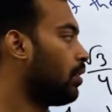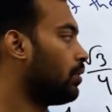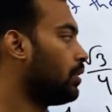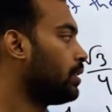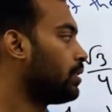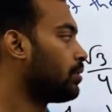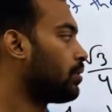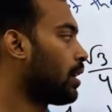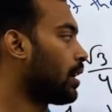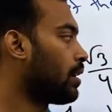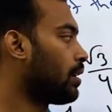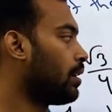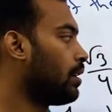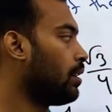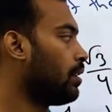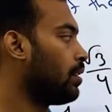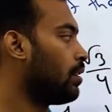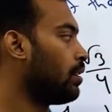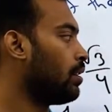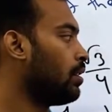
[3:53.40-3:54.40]
this
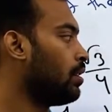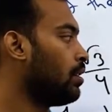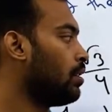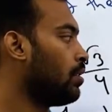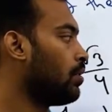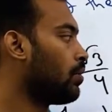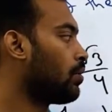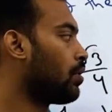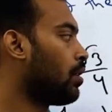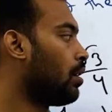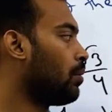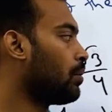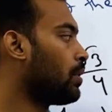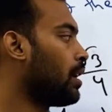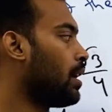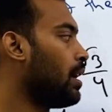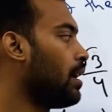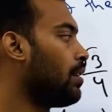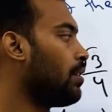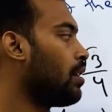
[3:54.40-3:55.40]
triangle from
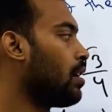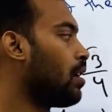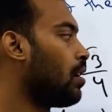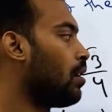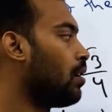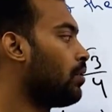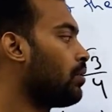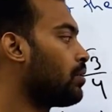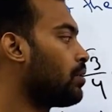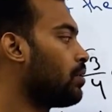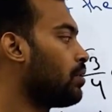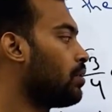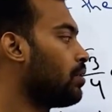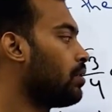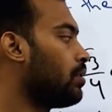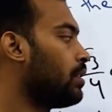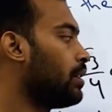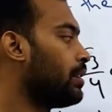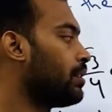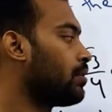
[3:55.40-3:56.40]
the area of
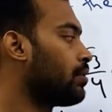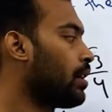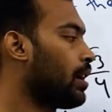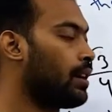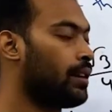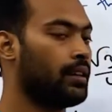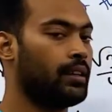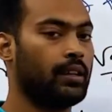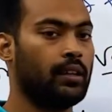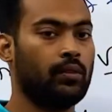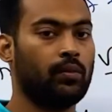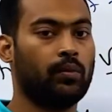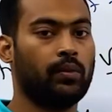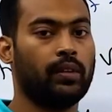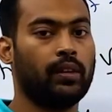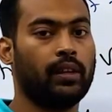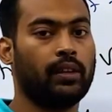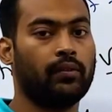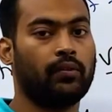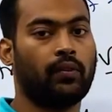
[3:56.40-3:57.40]
this triangle, we
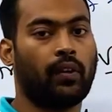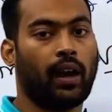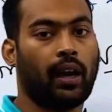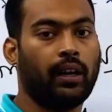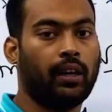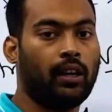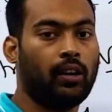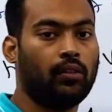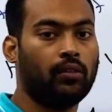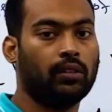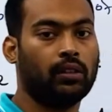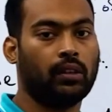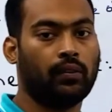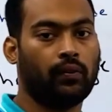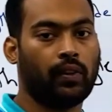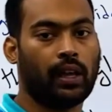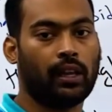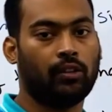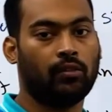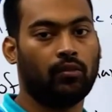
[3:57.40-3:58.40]
will find out the
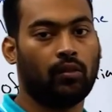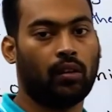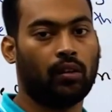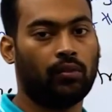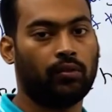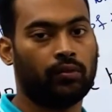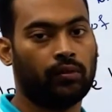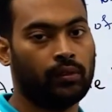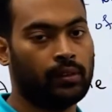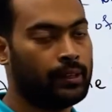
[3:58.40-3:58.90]
value of